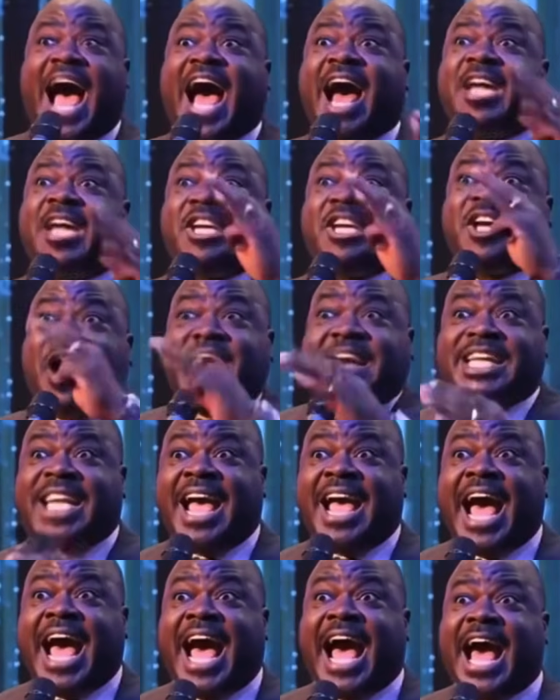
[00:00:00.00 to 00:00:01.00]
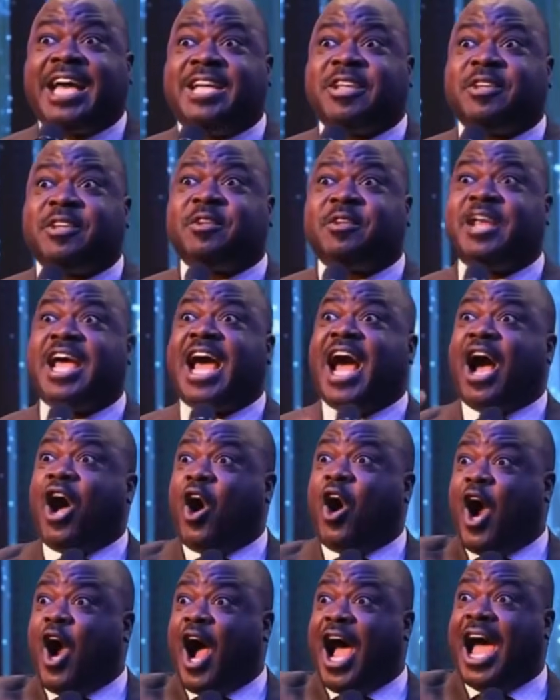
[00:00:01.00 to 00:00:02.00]
person, you will be
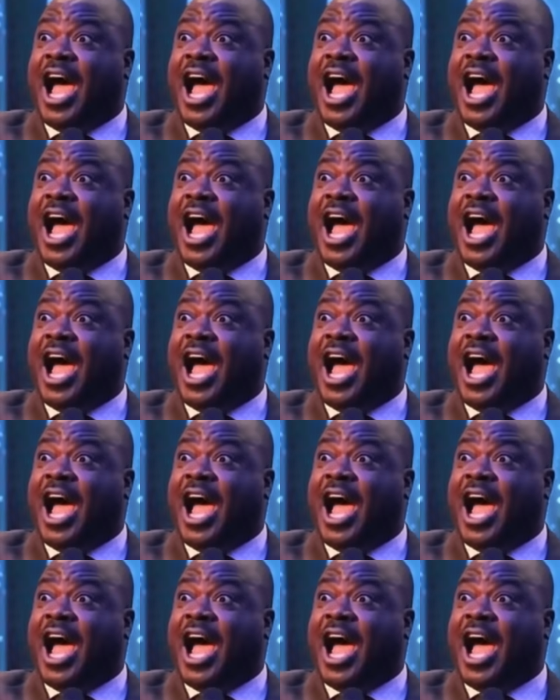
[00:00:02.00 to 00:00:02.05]
having a